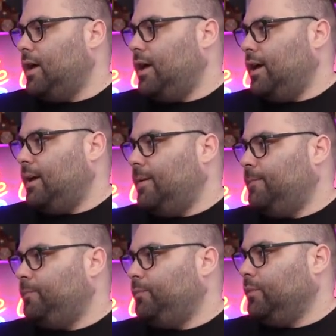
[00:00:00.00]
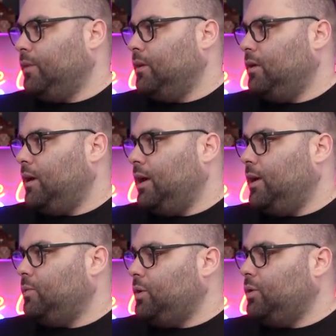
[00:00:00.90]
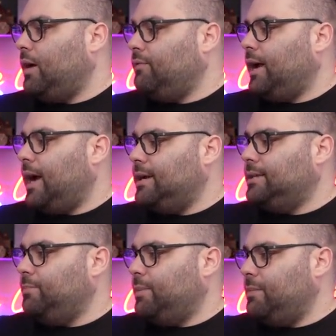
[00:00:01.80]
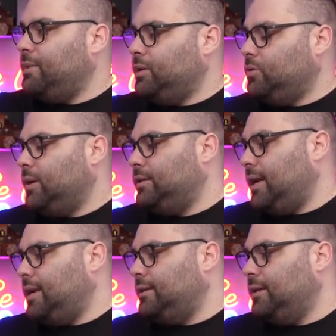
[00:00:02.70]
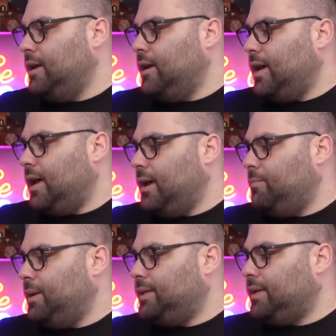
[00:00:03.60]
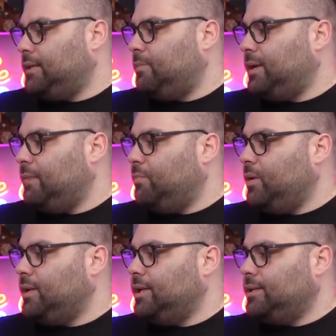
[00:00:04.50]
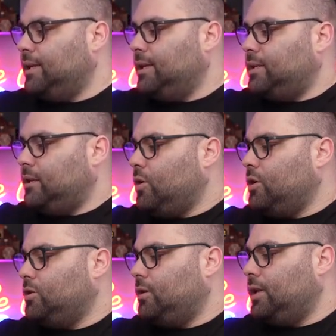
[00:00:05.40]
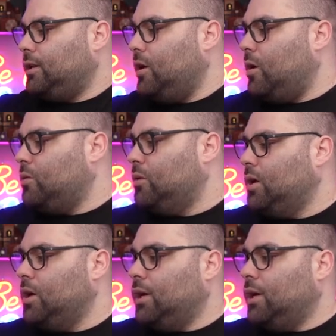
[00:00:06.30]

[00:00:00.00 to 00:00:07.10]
a higher CPM into untrained pixels, but the point is it going to get low?